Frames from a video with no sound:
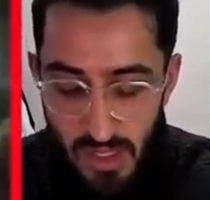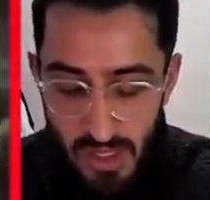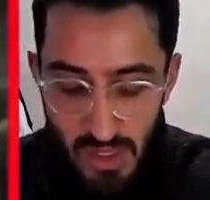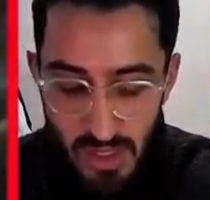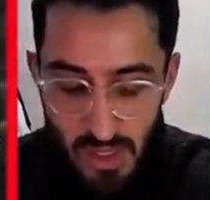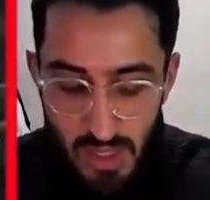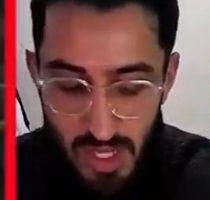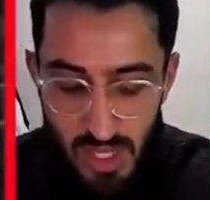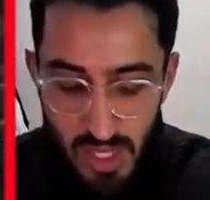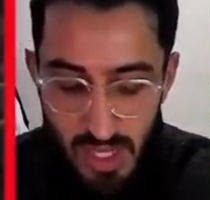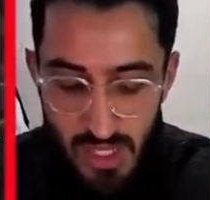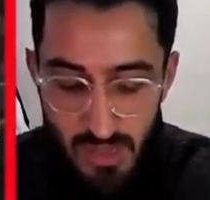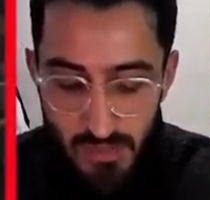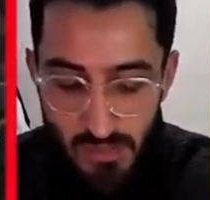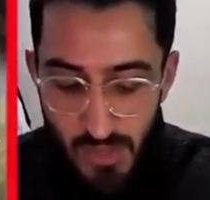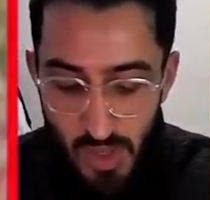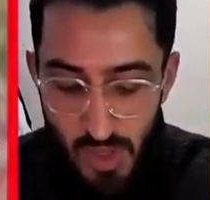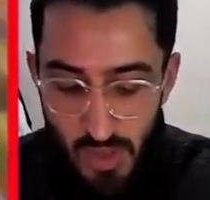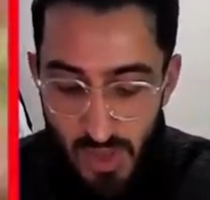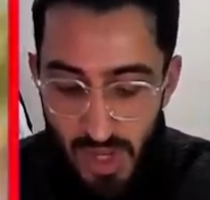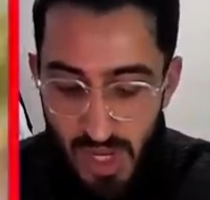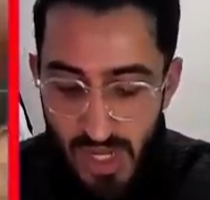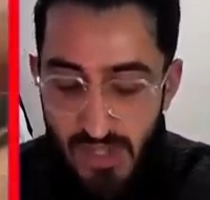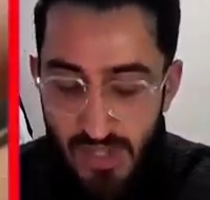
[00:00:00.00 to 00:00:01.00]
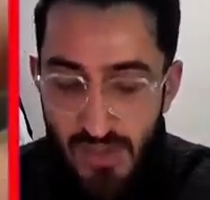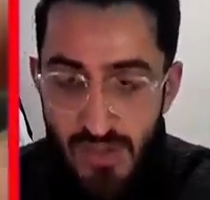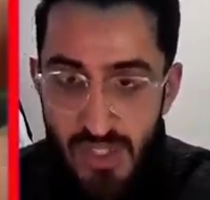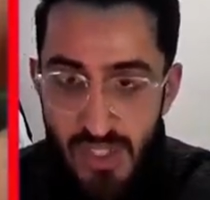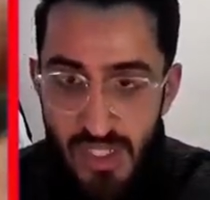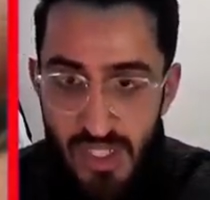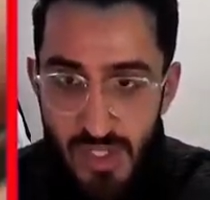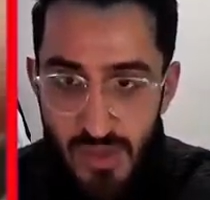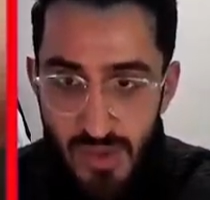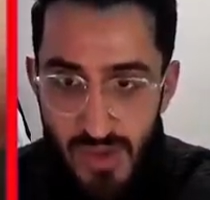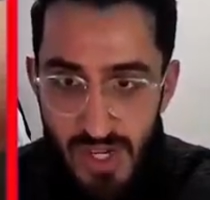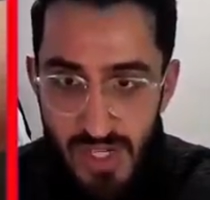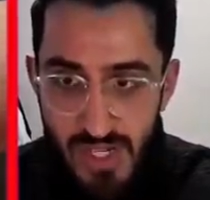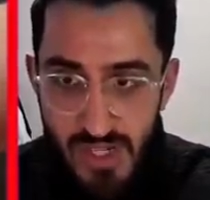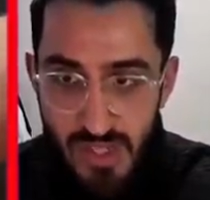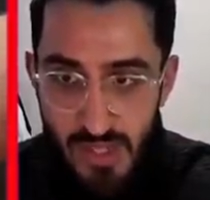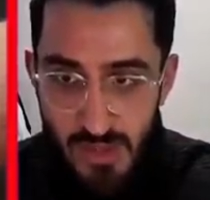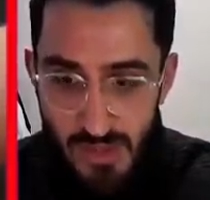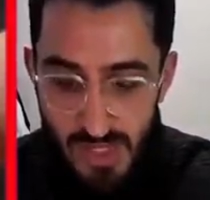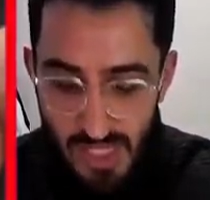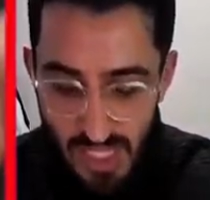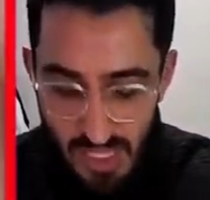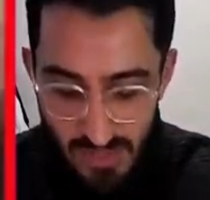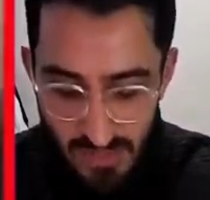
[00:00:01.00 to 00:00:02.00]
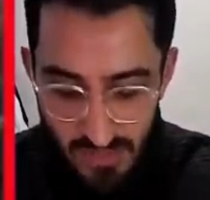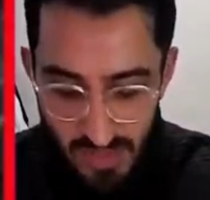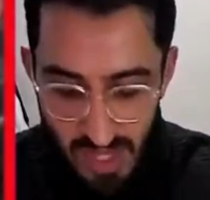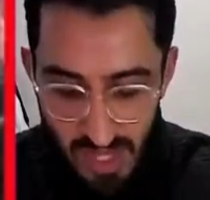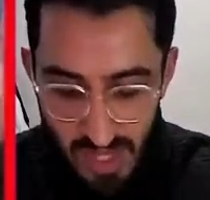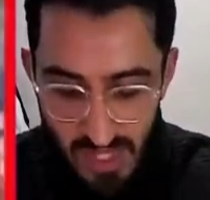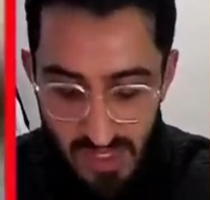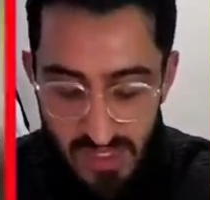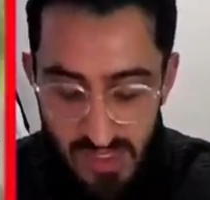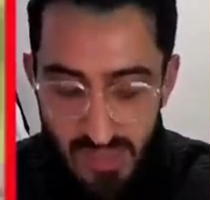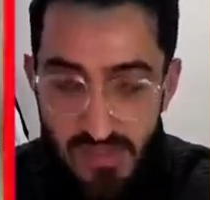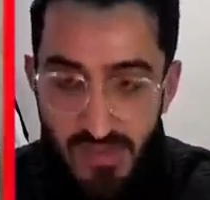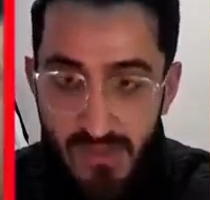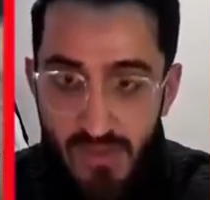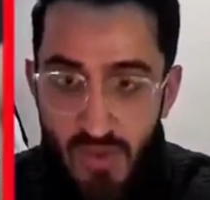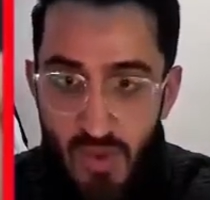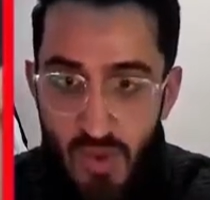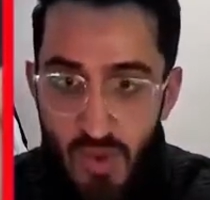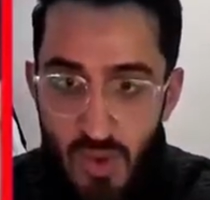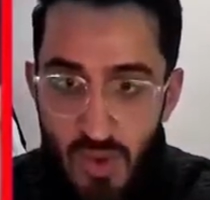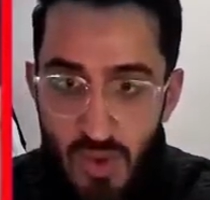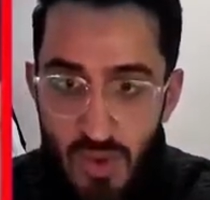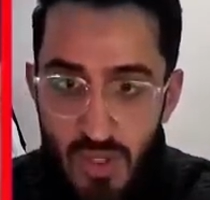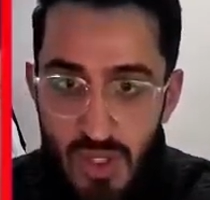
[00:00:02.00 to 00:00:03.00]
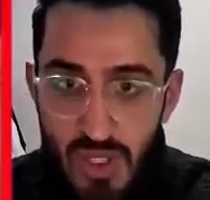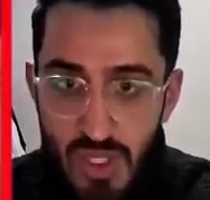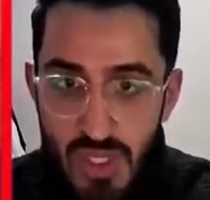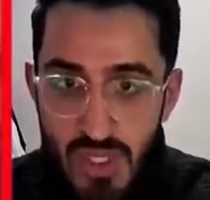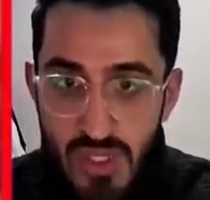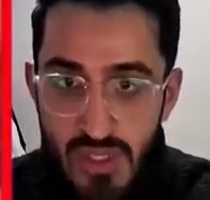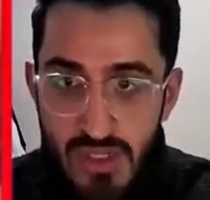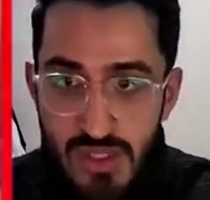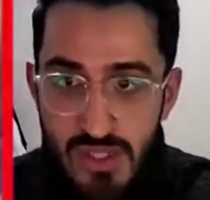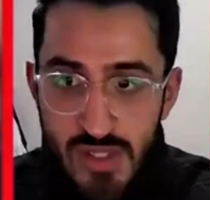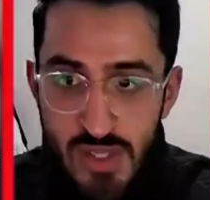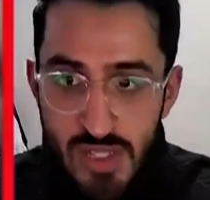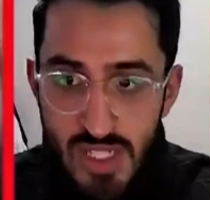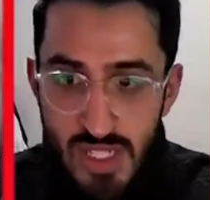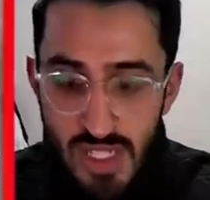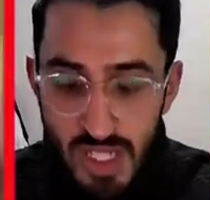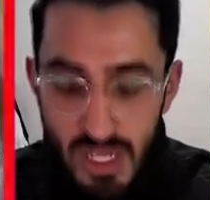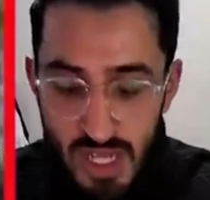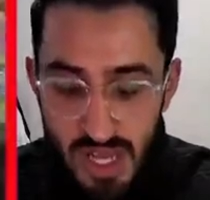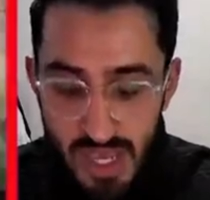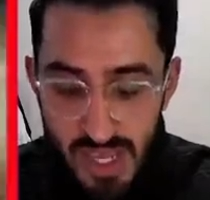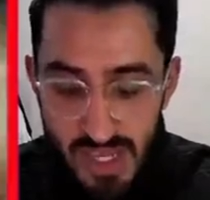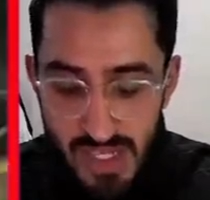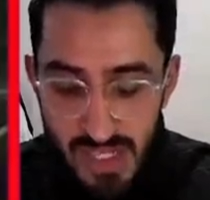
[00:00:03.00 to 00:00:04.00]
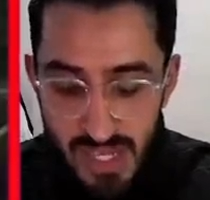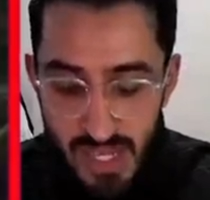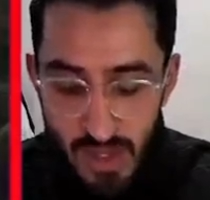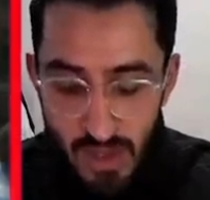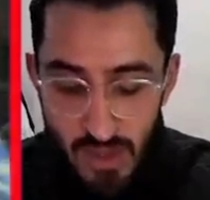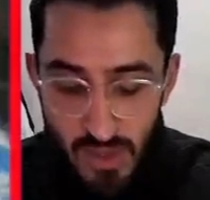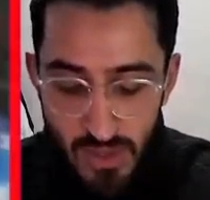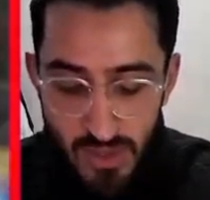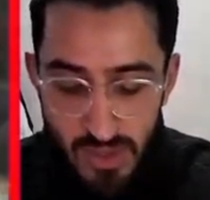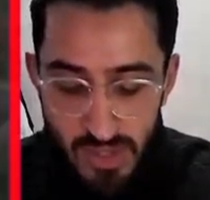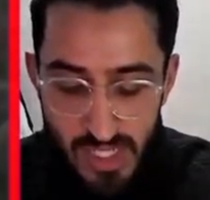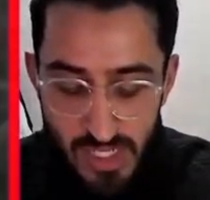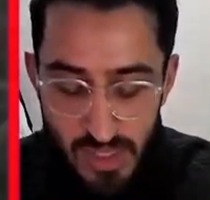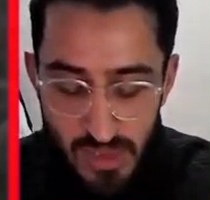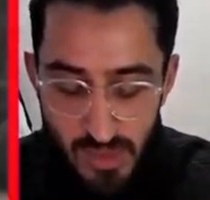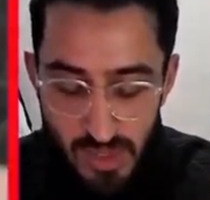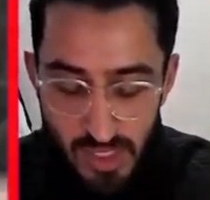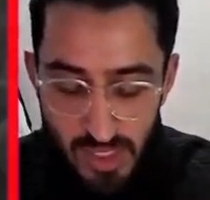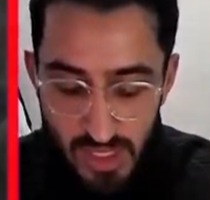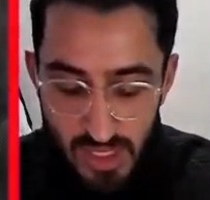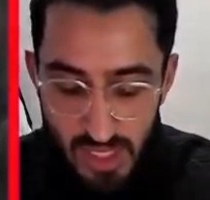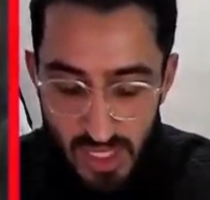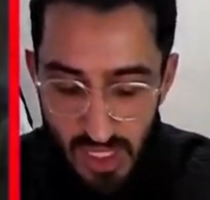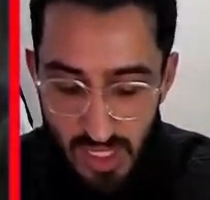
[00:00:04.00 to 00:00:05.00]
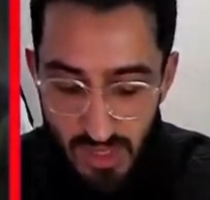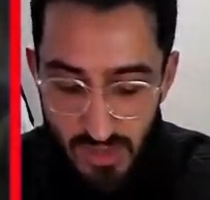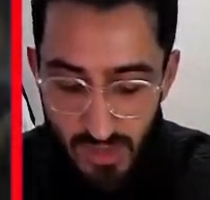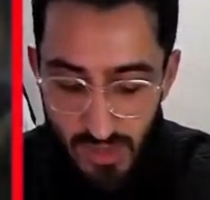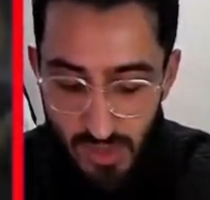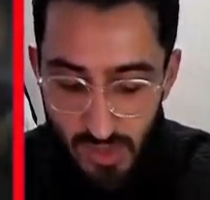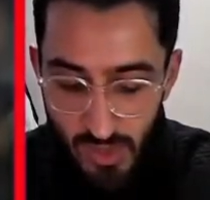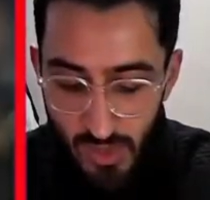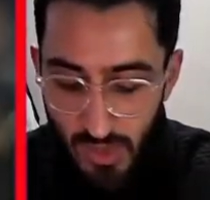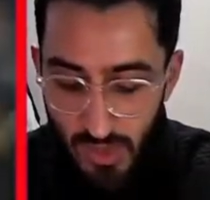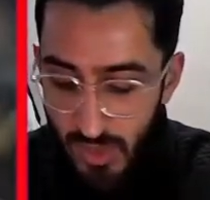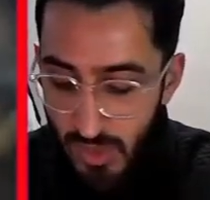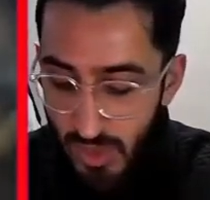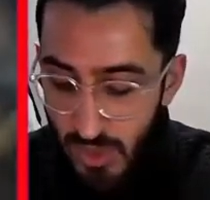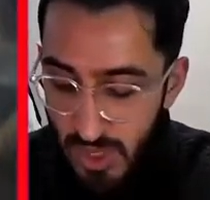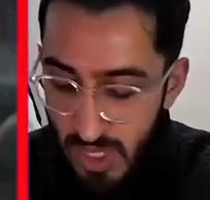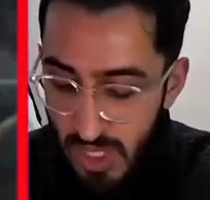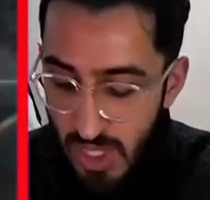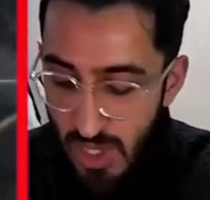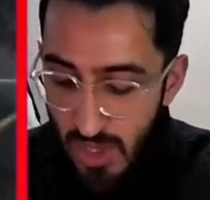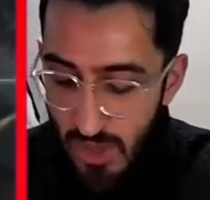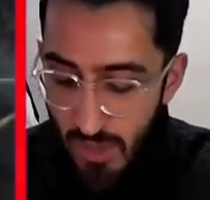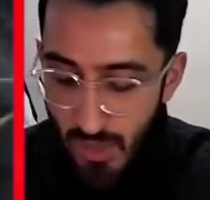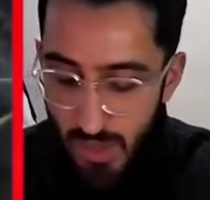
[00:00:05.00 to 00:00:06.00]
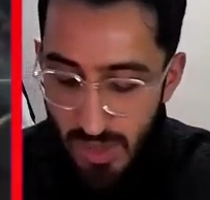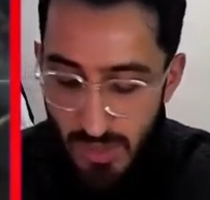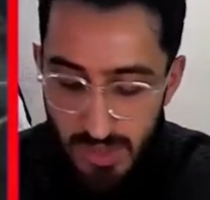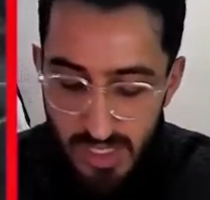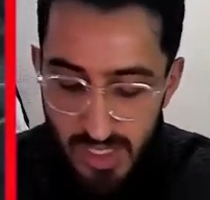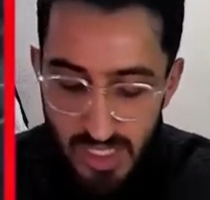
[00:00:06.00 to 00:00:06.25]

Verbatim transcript: and Miraidon and Koraidon. That was kind of nice, the four certainly laid out already, which is kind of cool. What I'm going to